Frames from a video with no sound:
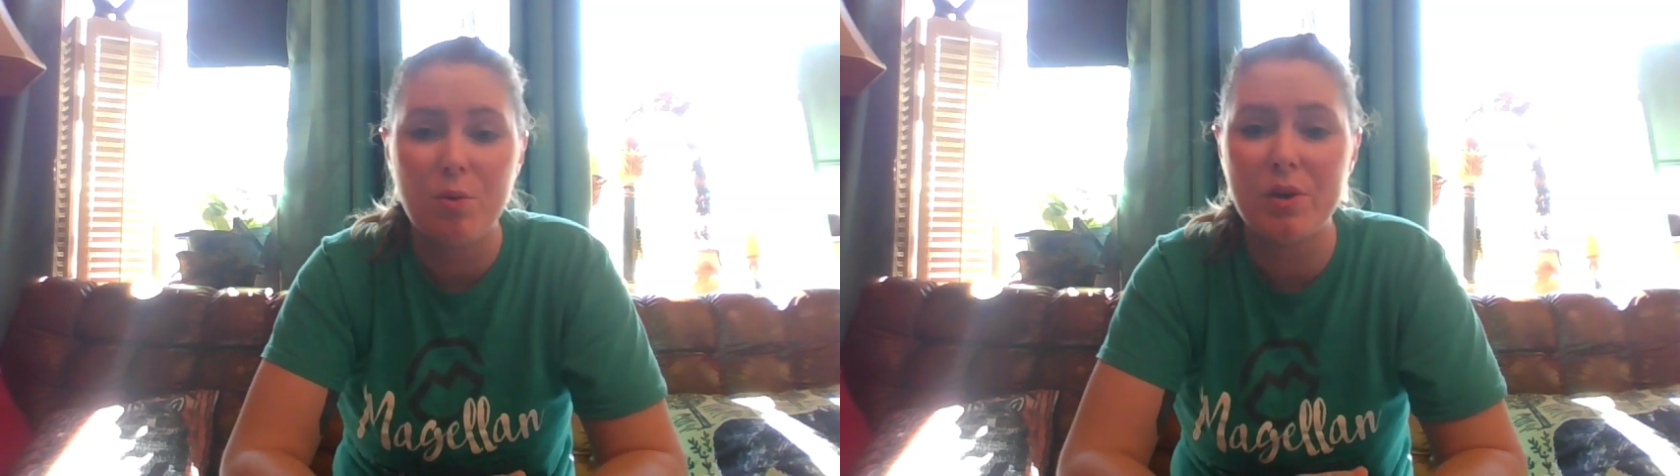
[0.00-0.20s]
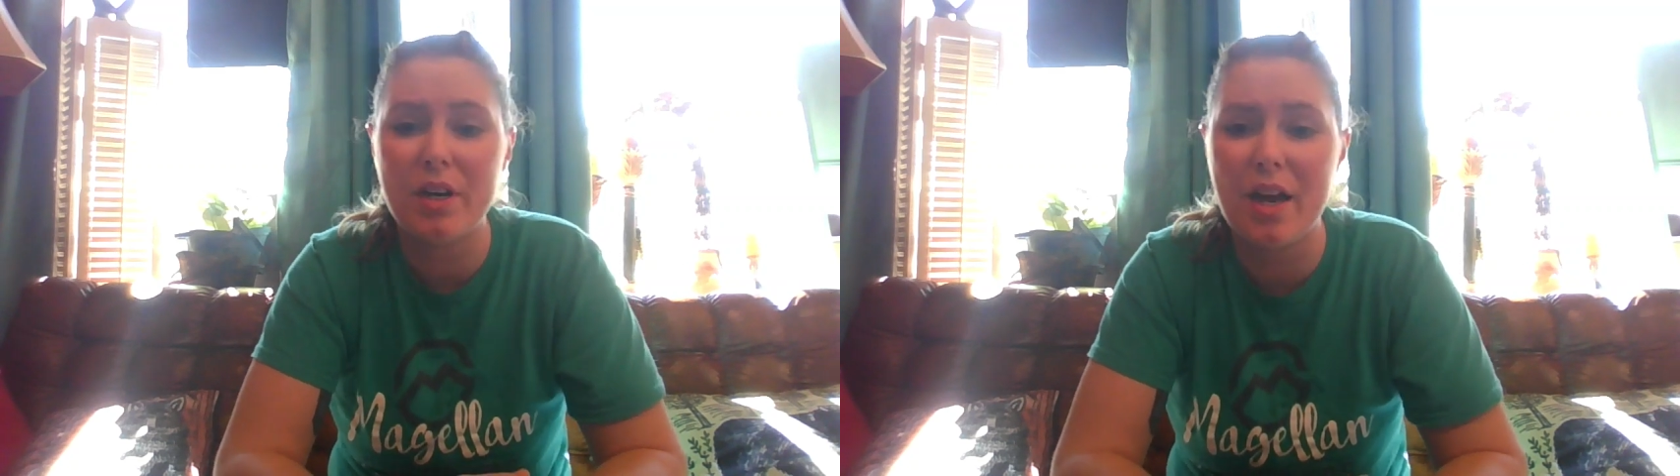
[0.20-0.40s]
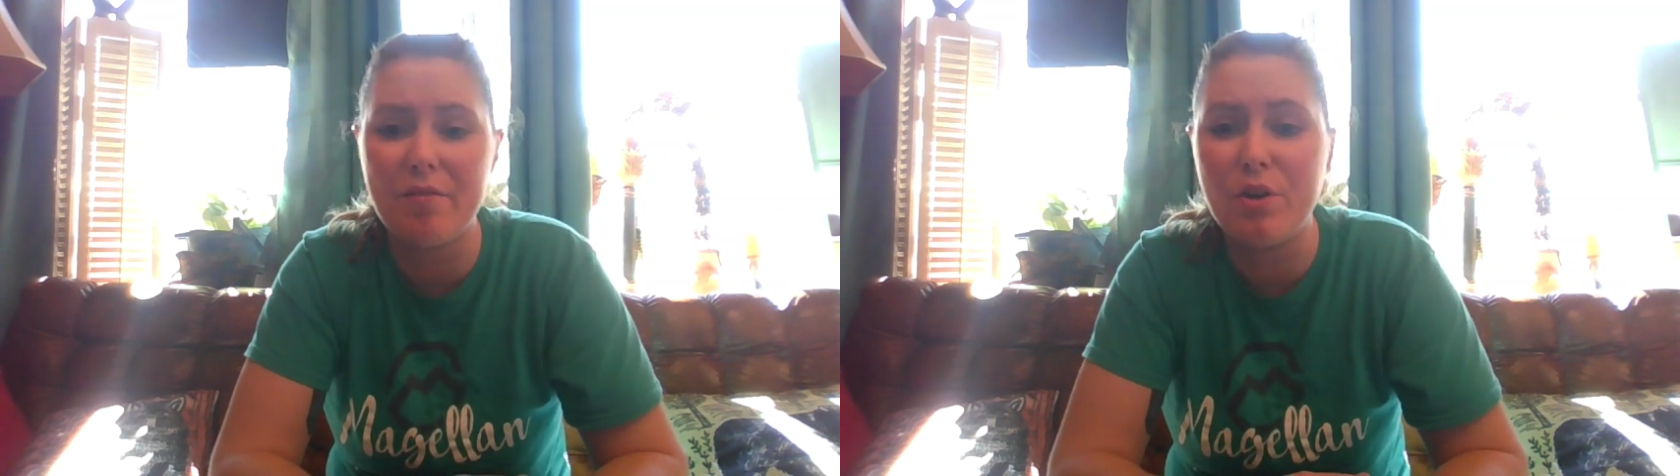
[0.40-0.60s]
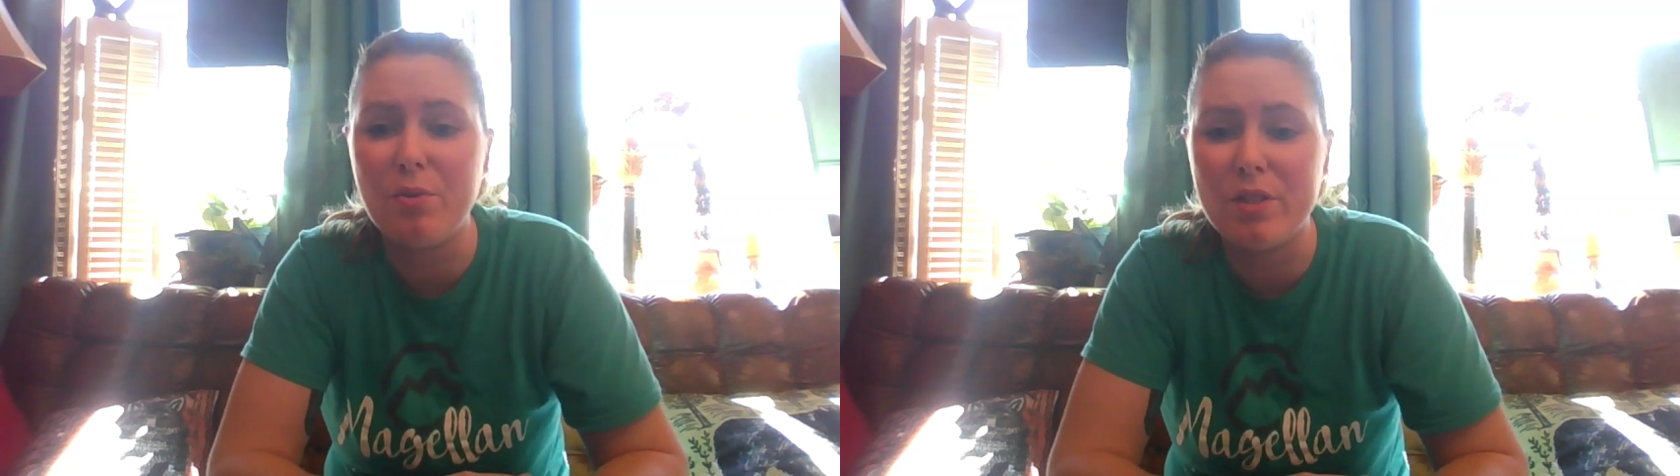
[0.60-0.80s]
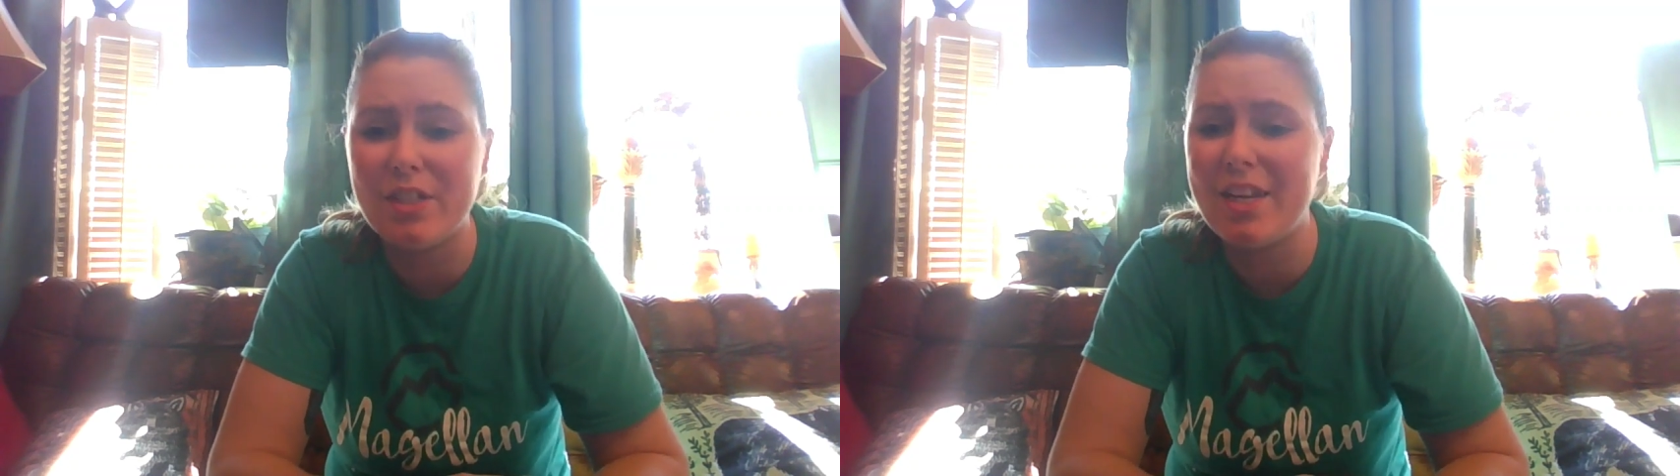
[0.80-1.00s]
When
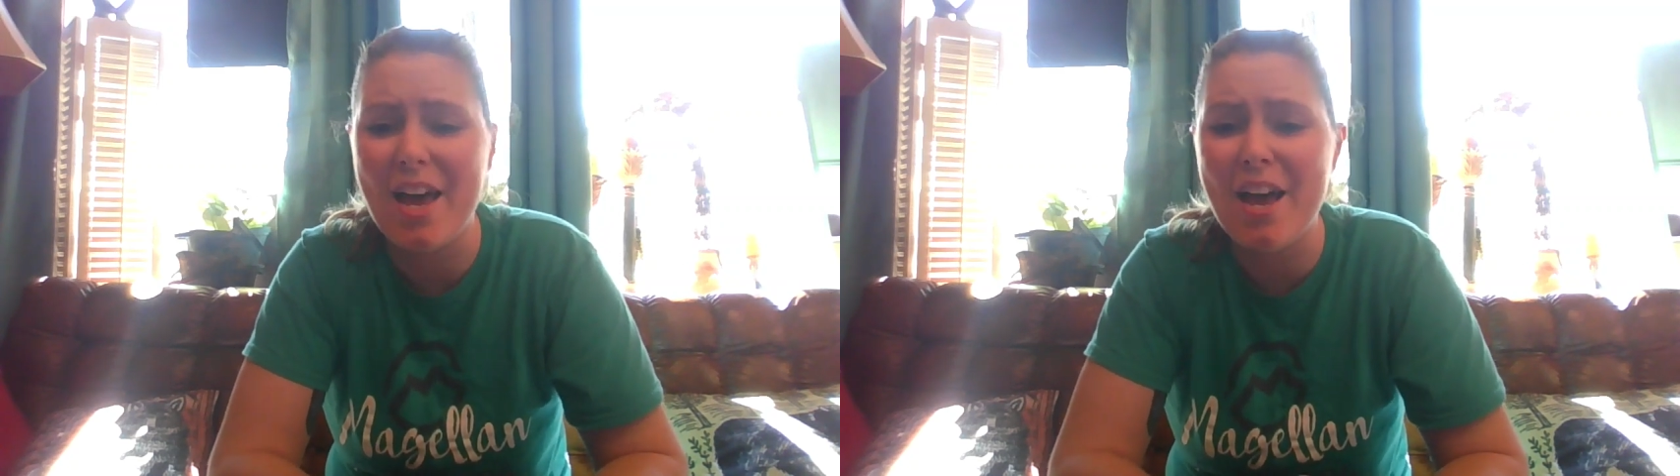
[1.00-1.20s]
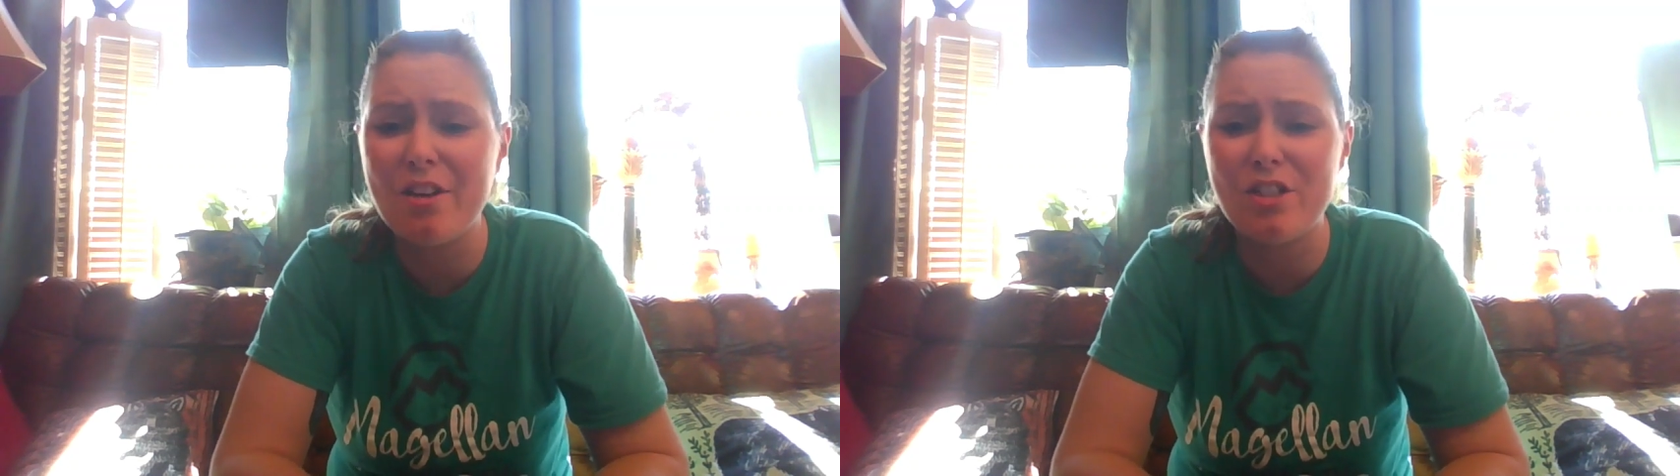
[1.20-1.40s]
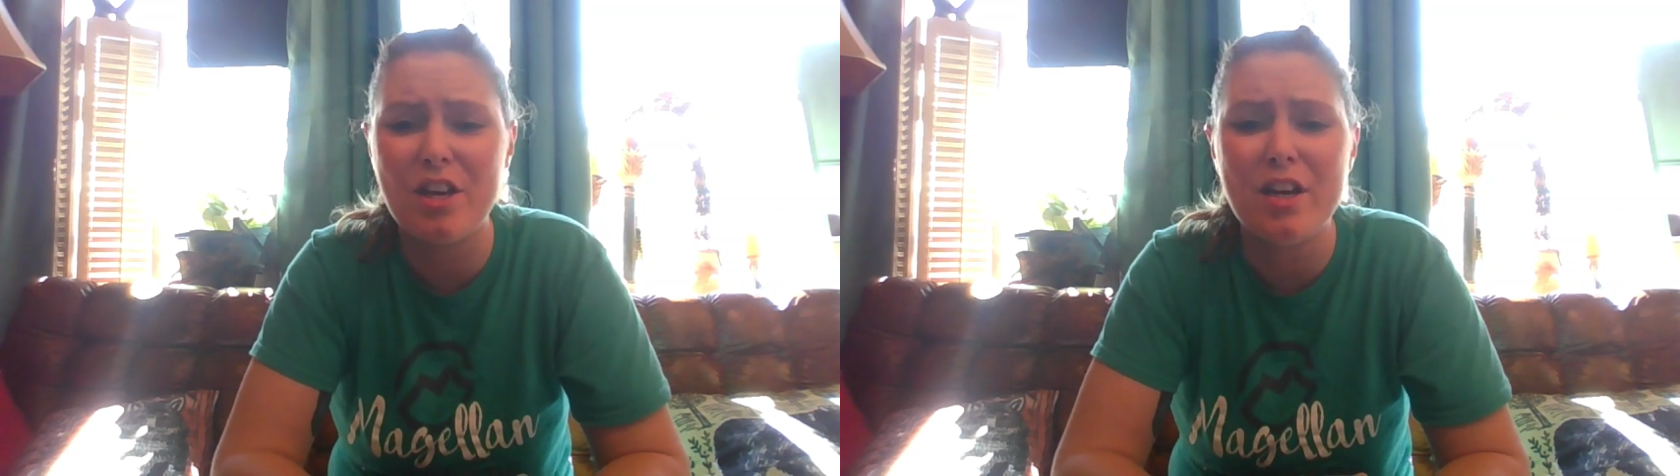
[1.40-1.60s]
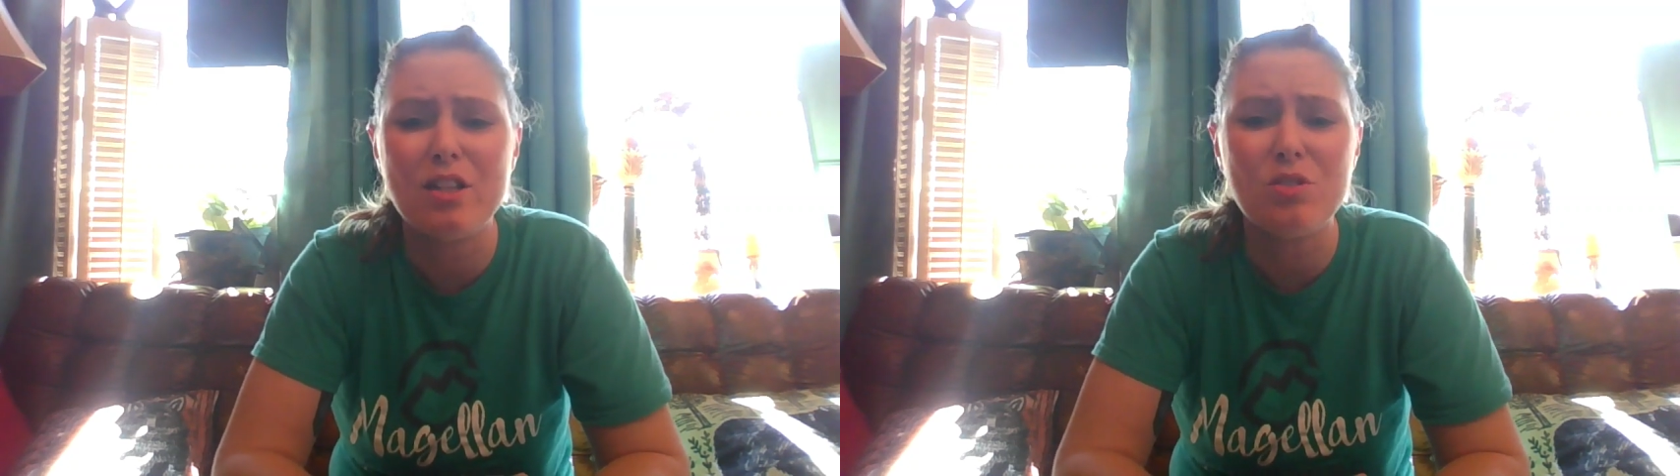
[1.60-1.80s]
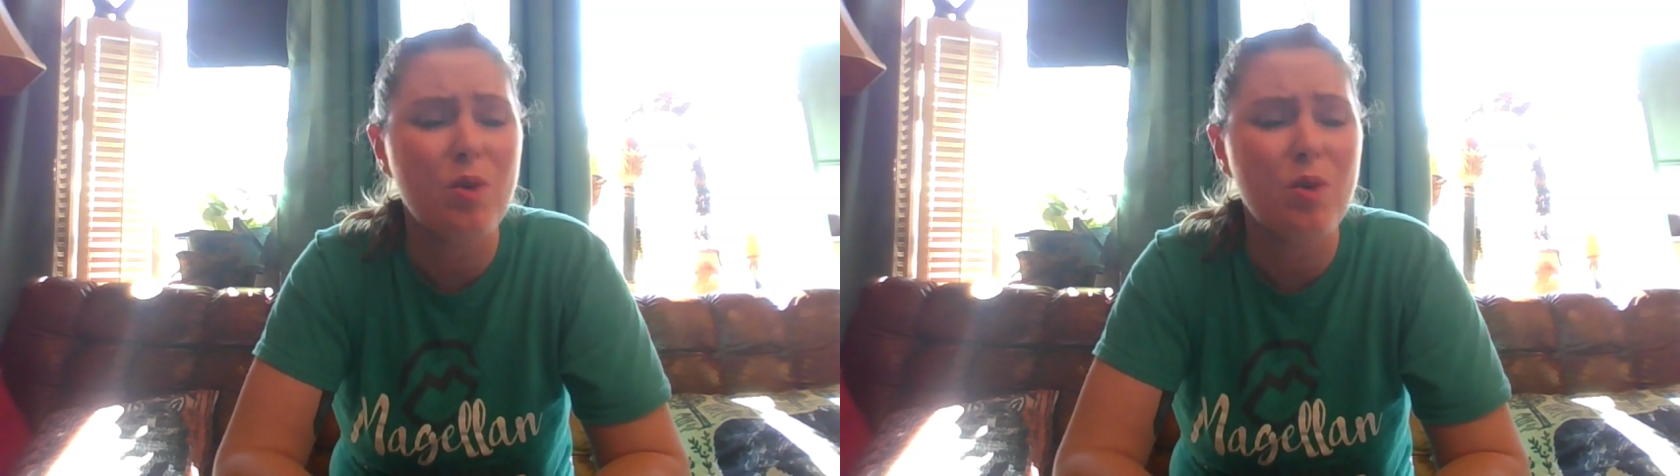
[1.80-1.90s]
everyone tells us